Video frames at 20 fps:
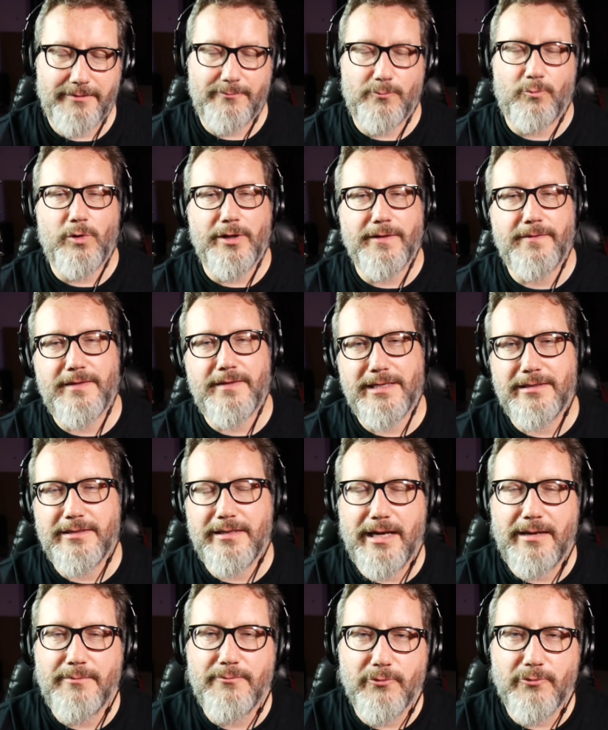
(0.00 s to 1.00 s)
one thing
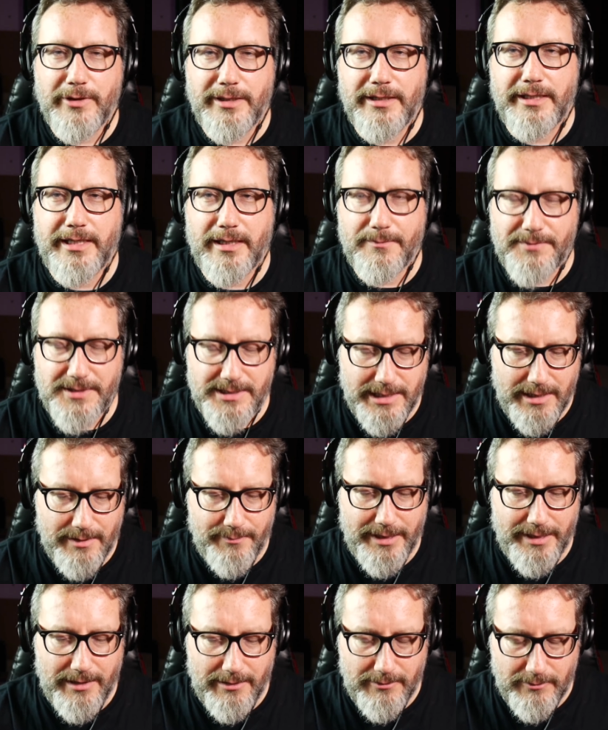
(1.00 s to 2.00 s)
that I'm really upset
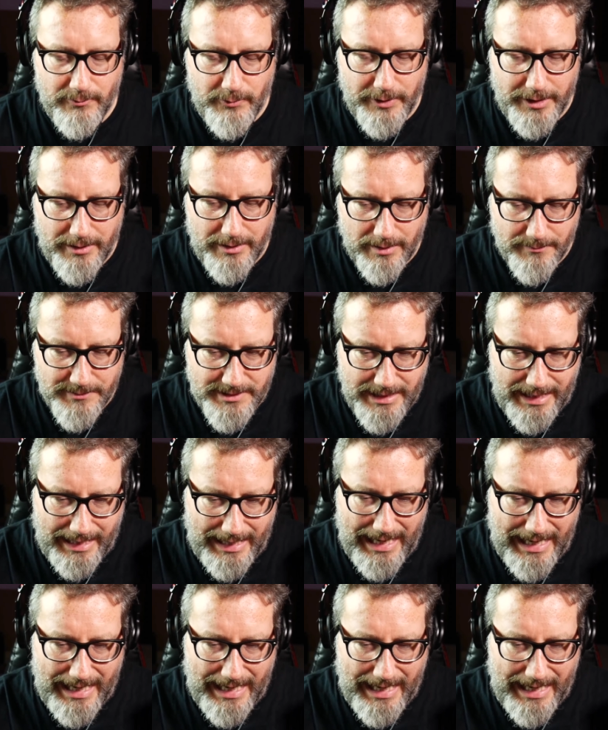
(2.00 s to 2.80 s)
about when it comes to